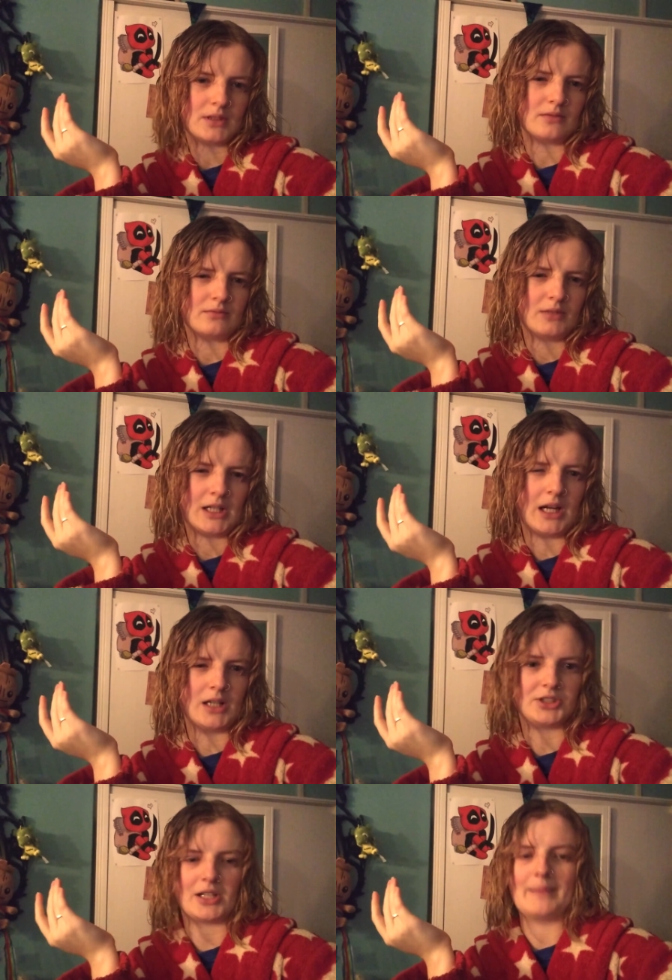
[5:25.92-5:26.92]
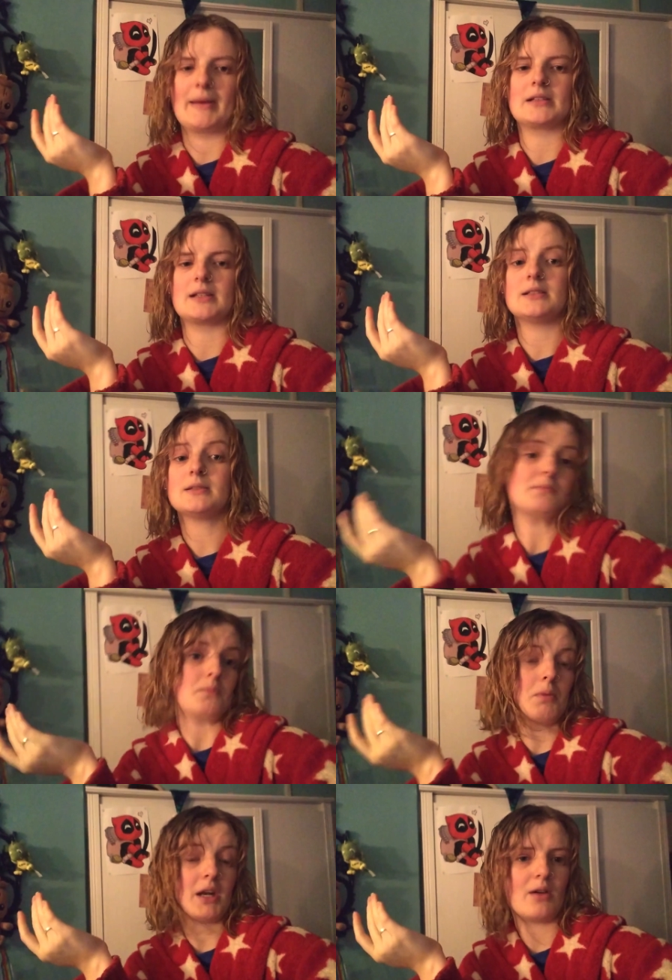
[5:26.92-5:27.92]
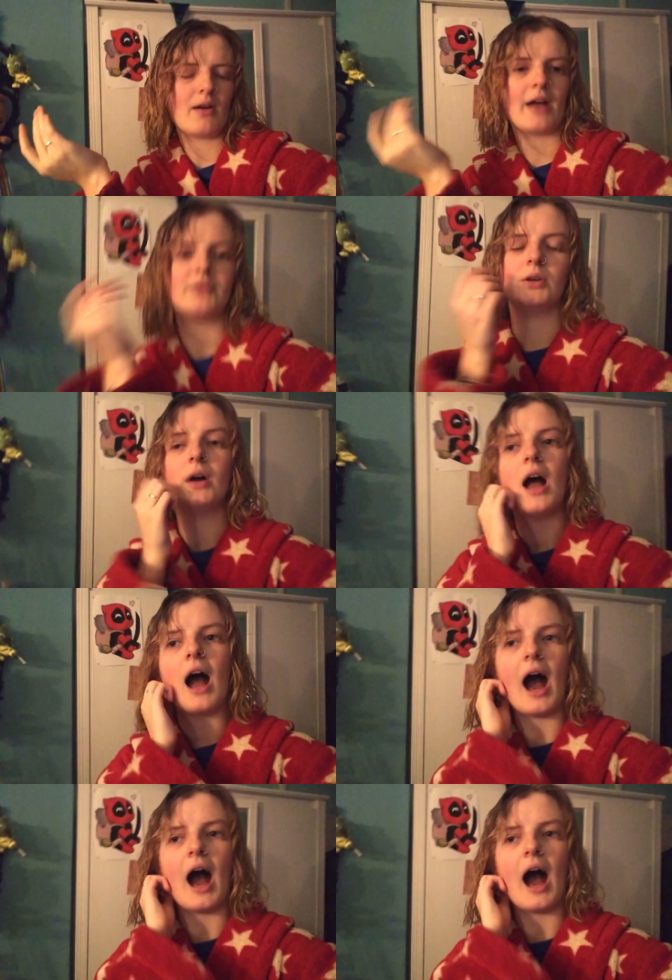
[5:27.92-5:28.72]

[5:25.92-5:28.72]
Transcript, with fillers: Doesn't really logically make sense, but I don't have to.